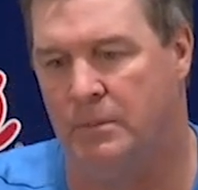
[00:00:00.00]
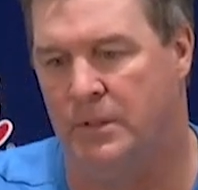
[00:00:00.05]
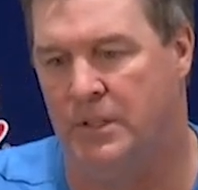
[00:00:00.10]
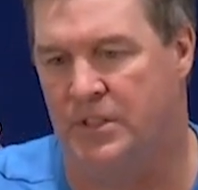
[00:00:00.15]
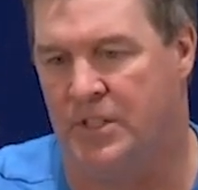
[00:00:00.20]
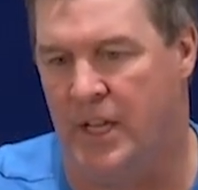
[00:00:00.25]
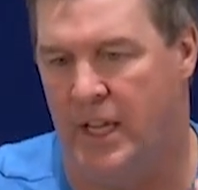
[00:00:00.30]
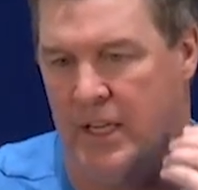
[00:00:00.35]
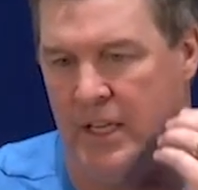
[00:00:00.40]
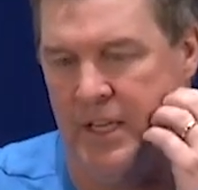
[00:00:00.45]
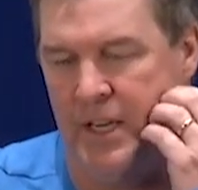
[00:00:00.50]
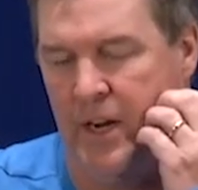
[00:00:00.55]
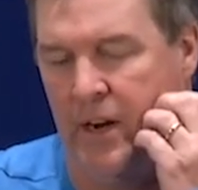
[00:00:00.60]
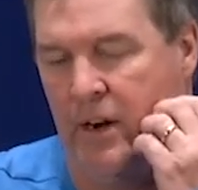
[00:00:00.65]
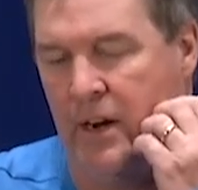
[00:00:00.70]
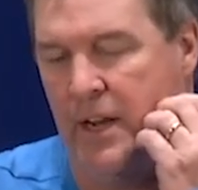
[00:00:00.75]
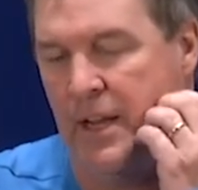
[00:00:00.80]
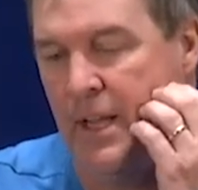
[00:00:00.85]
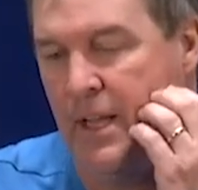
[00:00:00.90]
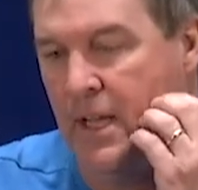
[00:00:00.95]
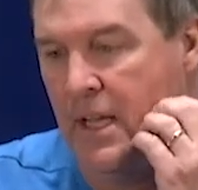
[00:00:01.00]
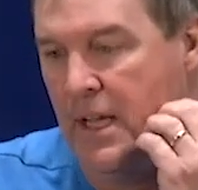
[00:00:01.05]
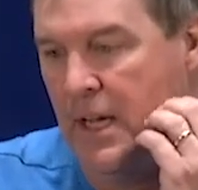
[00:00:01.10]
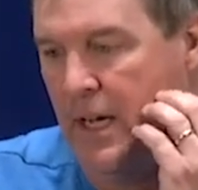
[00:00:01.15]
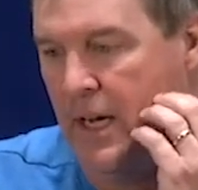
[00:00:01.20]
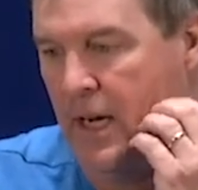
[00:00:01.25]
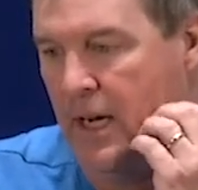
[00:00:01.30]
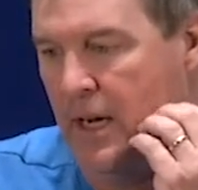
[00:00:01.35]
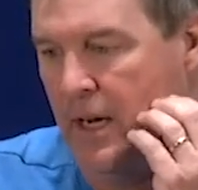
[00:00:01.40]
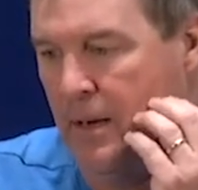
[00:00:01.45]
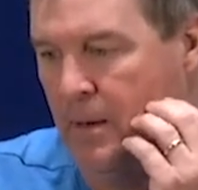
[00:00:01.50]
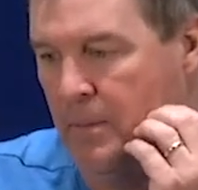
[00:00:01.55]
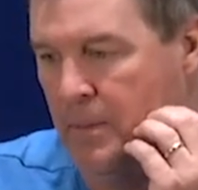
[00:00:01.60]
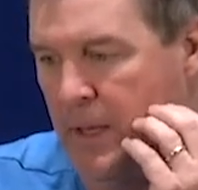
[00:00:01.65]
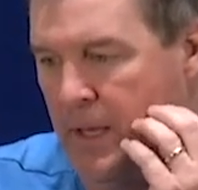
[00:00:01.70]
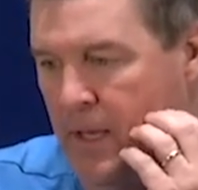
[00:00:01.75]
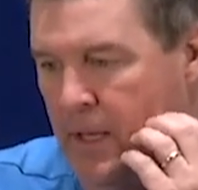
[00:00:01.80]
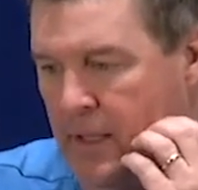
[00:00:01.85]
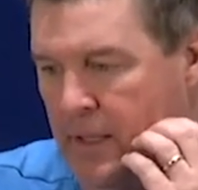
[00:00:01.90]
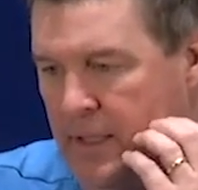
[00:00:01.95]
the secondary.
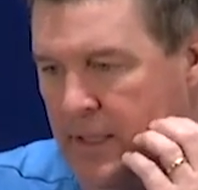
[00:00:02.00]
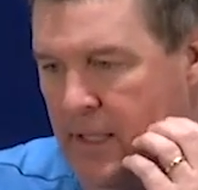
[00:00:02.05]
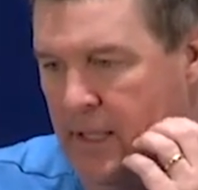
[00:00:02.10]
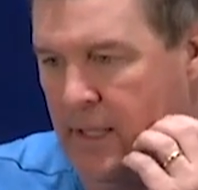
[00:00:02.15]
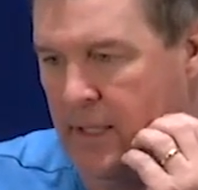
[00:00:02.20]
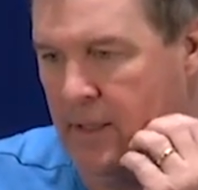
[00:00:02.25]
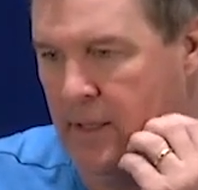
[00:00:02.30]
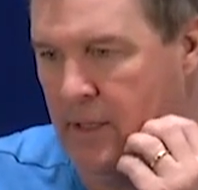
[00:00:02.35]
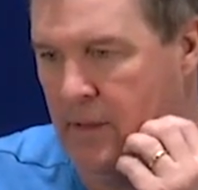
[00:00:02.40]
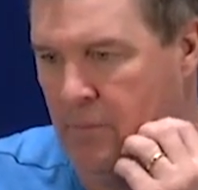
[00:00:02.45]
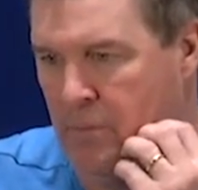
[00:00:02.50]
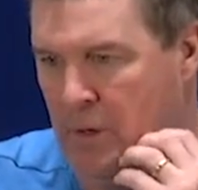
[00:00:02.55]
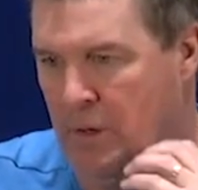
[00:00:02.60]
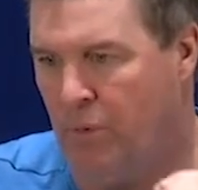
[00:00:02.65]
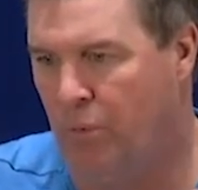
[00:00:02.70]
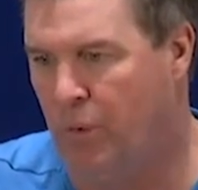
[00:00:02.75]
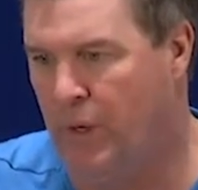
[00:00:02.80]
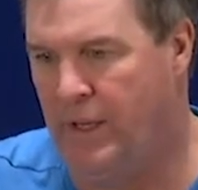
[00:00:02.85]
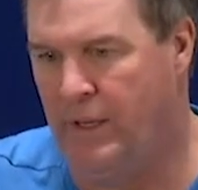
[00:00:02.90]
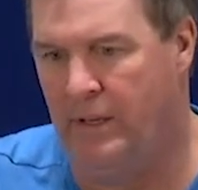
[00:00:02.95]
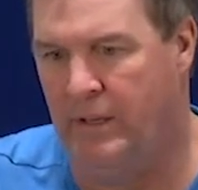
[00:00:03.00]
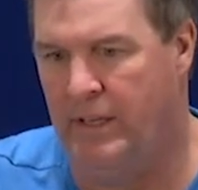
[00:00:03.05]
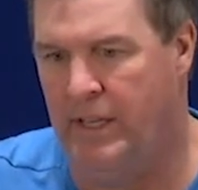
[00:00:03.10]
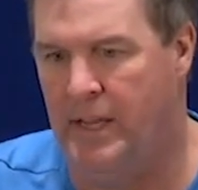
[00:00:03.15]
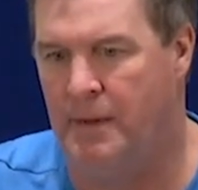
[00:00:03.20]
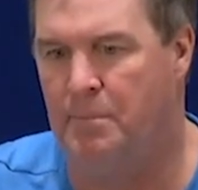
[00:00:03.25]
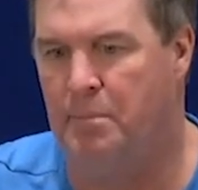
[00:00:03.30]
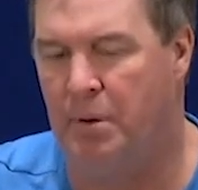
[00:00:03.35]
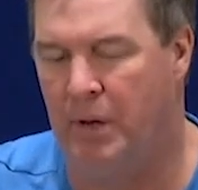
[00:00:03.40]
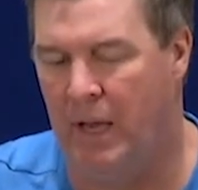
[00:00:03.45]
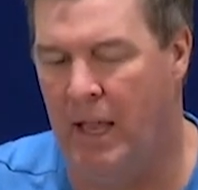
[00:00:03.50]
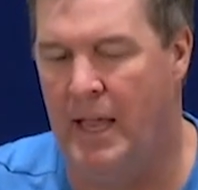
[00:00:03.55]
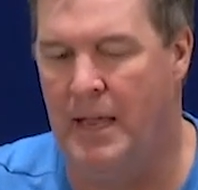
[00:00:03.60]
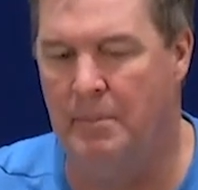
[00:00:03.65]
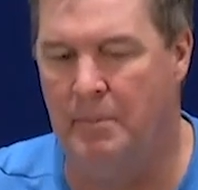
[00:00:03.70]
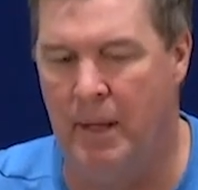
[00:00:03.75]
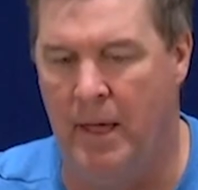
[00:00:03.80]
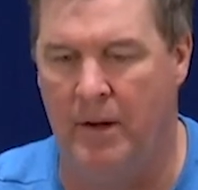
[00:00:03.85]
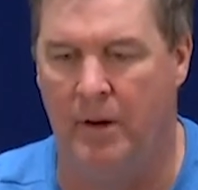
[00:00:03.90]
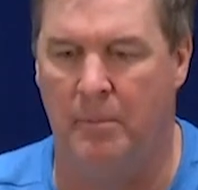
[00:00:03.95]
But we did play
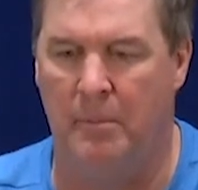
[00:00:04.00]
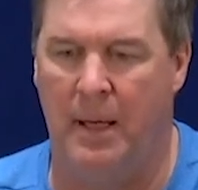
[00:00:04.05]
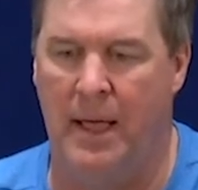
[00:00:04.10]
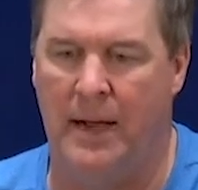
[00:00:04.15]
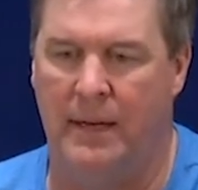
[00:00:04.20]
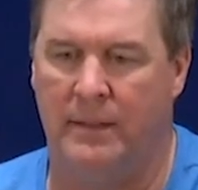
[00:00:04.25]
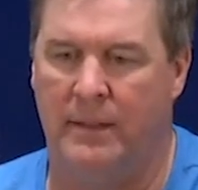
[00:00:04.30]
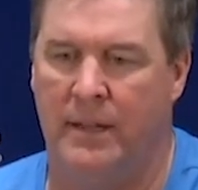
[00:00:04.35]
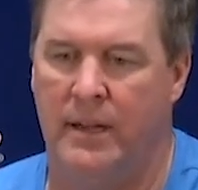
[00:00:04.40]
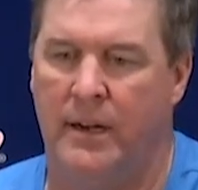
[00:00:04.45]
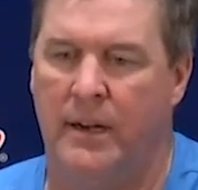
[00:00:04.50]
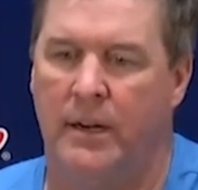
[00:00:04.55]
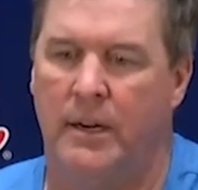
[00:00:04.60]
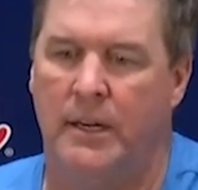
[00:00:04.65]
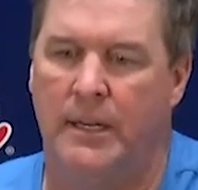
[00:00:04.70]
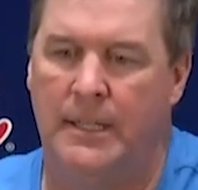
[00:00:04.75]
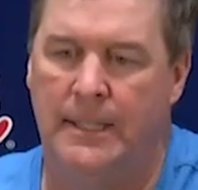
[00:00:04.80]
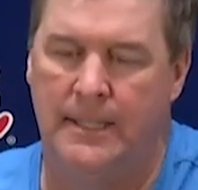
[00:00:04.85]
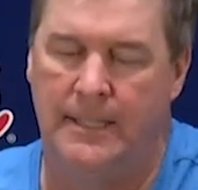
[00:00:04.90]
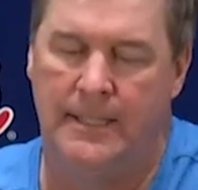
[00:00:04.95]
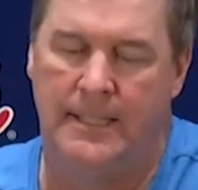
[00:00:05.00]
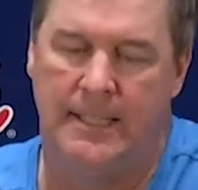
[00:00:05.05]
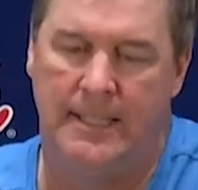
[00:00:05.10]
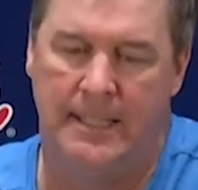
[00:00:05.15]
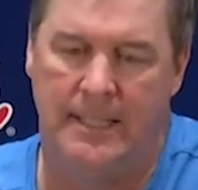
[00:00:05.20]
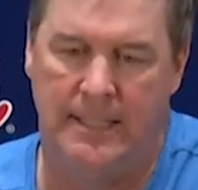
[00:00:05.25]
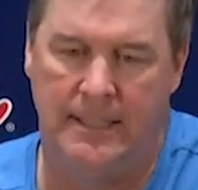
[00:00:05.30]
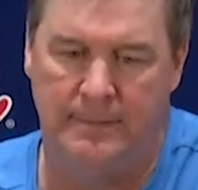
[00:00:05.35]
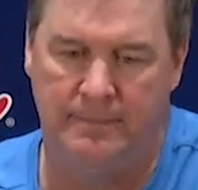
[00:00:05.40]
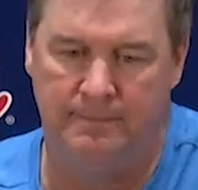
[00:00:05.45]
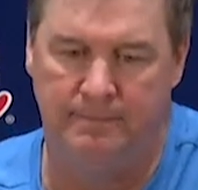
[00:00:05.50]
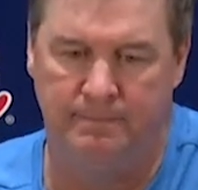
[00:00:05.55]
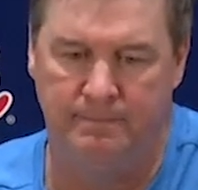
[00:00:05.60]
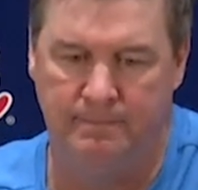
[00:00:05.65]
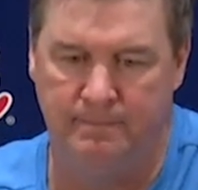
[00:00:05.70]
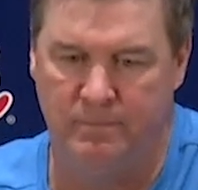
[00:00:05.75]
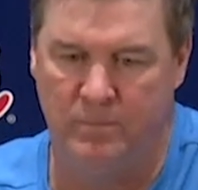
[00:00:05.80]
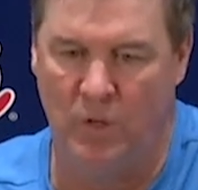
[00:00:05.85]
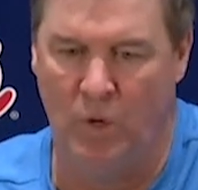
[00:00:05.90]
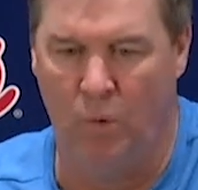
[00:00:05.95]
better back there.
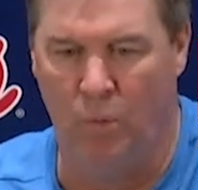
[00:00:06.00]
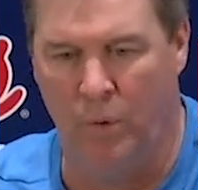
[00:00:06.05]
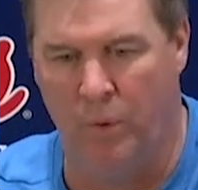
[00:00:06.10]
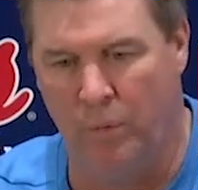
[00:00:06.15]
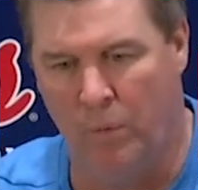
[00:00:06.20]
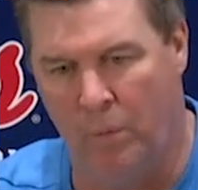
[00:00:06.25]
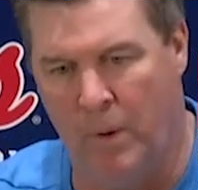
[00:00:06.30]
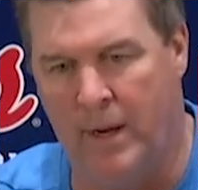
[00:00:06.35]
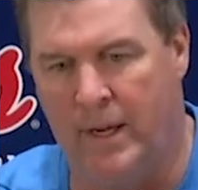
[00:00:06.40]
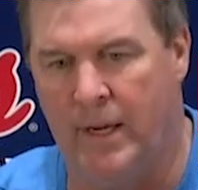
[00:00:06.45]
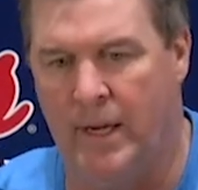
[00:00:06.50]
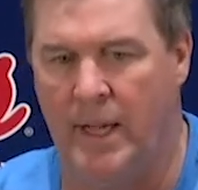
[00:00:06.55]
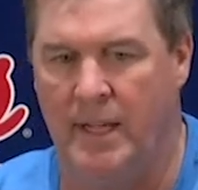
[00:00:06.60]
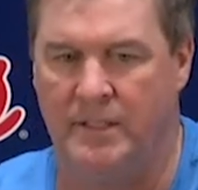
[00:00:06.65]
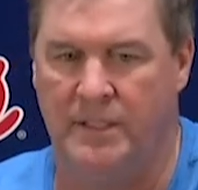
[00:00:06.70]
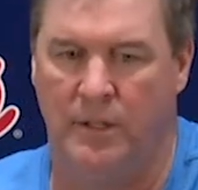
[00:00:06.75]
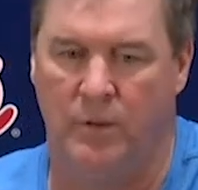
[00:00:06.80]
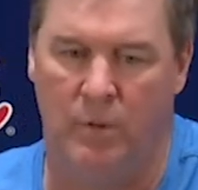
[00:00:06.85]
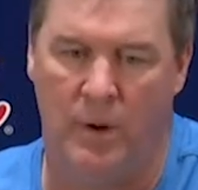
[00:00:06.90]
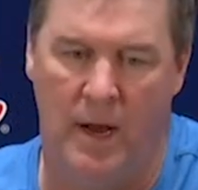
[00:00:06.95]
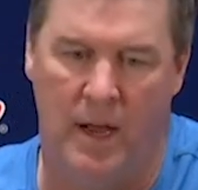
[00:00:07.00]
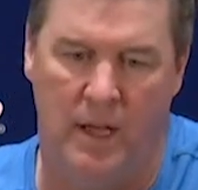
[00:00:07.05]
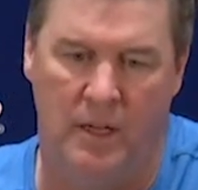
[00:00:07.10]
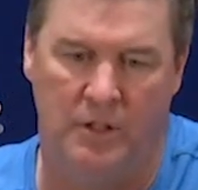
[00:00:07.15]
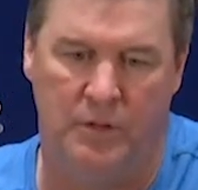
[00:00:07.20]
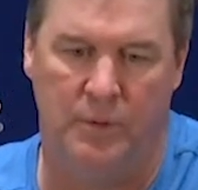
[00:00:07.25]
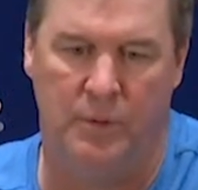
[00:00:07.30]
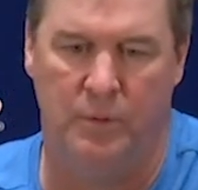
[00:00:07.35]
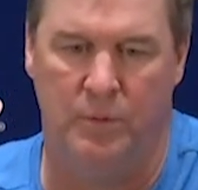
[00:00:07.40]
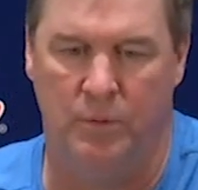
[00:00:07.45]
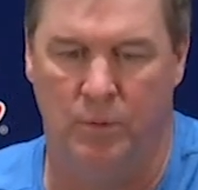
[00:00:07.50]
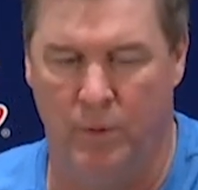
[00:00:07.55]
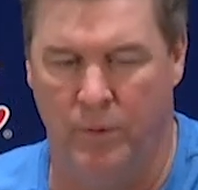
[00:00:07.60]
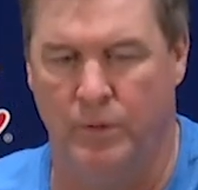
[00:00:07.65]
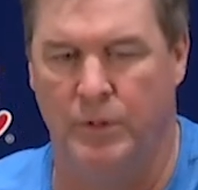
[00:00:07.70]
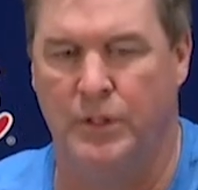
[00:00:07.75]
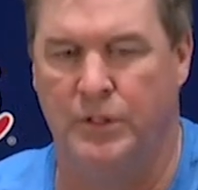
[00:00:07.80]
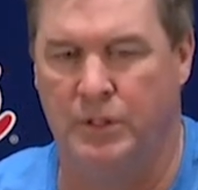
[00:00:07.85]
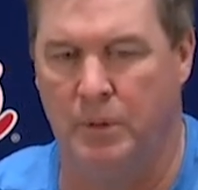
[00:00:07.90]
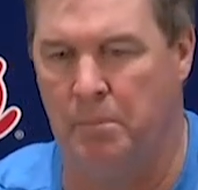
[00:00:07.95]
We were recognizing routes. We
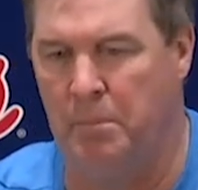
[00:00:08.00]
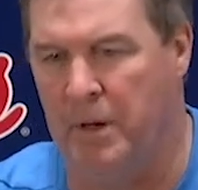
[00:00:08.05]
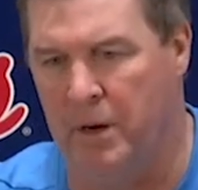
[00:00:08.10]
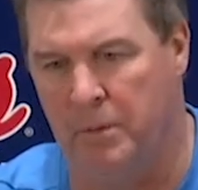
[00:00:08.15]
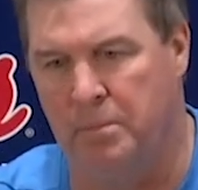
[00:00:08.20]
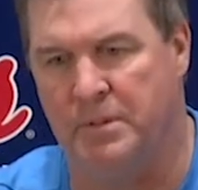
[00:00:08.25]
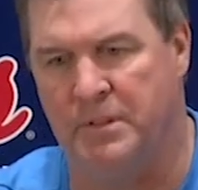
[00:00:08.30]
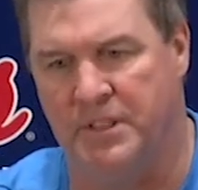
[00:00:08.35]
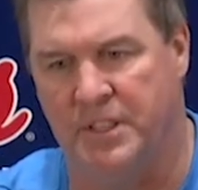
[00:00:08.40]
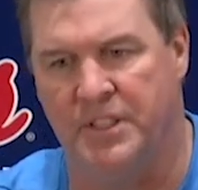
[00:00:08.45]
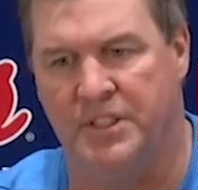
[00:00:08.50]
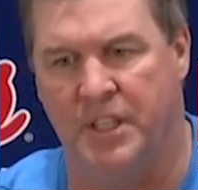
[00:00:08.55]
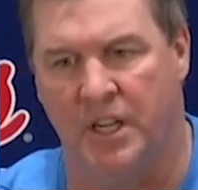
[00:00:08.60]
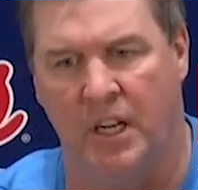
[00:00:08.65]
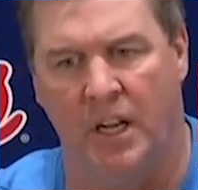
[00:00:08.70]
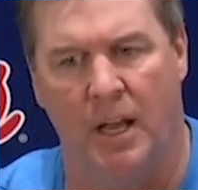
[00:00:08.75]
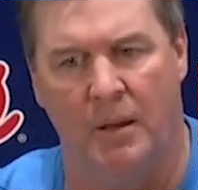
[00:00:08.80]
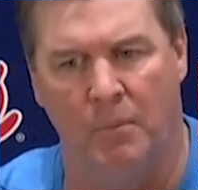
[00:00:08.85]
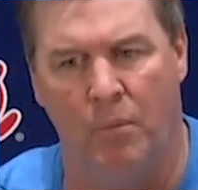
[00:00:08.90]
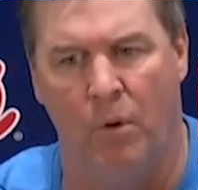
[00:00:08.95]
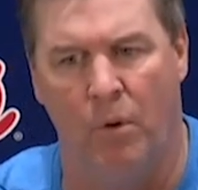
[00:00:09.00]
were just in better position a lot